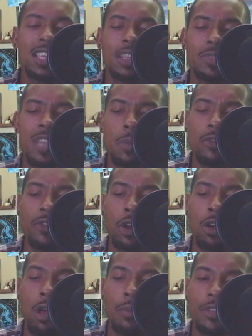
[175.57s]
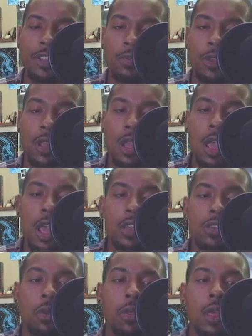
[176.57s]
type of accomplishment.
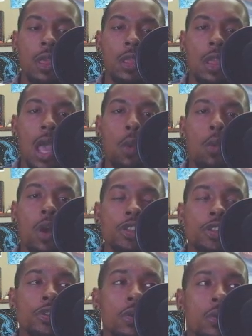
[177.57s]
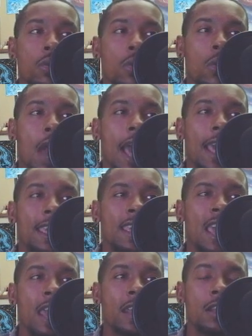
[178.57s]
So then once you
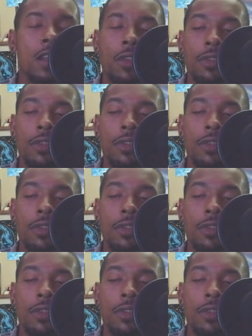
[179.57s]
gained enough